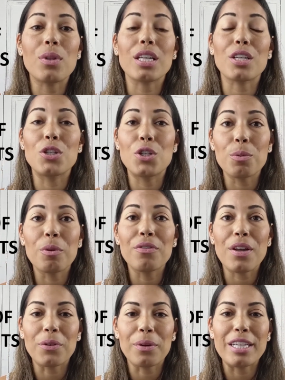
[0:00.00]
with the Consumer
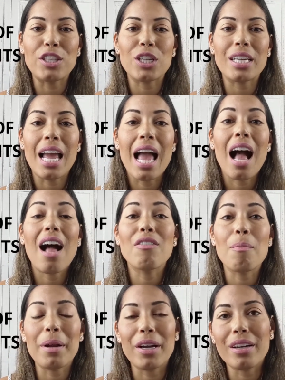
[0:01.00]
Federation of
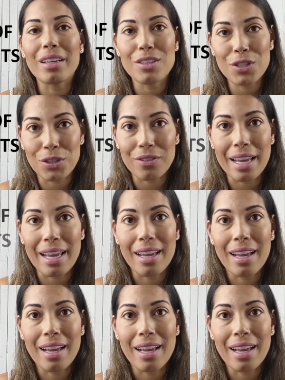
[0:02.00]
America survey.